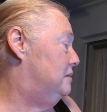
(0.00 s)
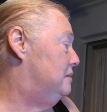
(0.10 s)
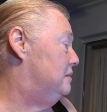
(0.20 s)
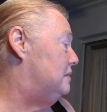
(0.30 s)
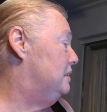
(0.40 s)

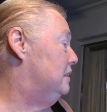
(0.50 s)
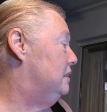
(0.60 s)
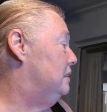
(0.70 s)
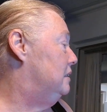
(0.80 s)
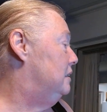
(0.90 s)

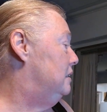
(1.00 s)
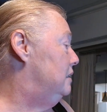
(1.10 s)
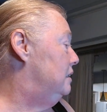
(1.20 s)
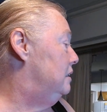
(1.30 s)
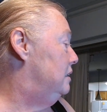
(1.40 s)

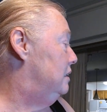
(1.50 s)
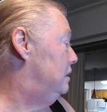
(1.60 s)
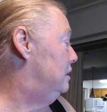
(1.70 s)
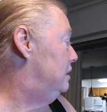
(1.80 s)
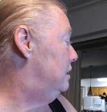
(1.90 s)

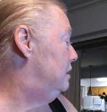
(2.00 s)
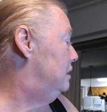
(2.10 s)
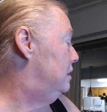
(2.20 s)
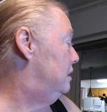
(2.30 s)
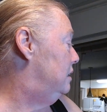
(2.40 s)

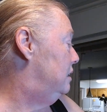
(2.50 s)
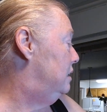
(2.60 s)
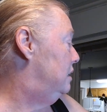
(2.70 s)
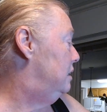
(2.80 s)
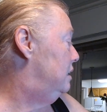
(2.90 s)

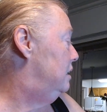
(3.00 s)
(silence)